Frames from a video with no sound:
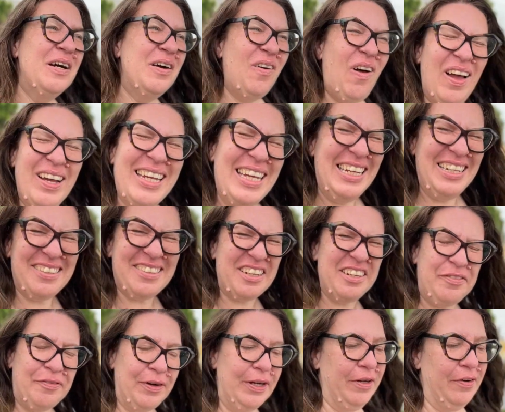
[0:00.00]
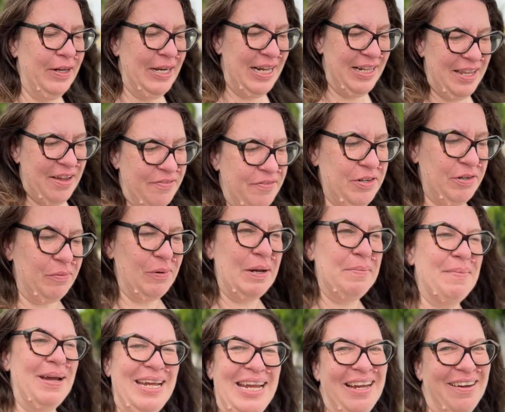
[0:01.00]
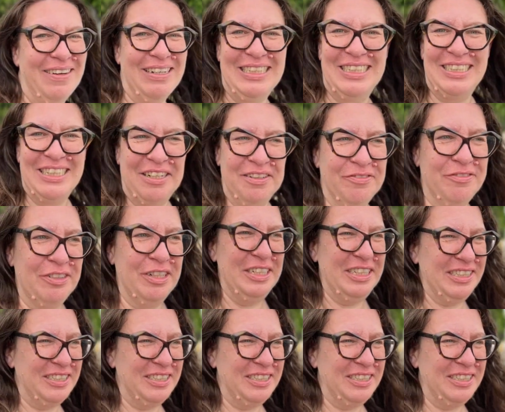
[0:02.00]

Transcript: walking's good for you and I love to run my errands on foot,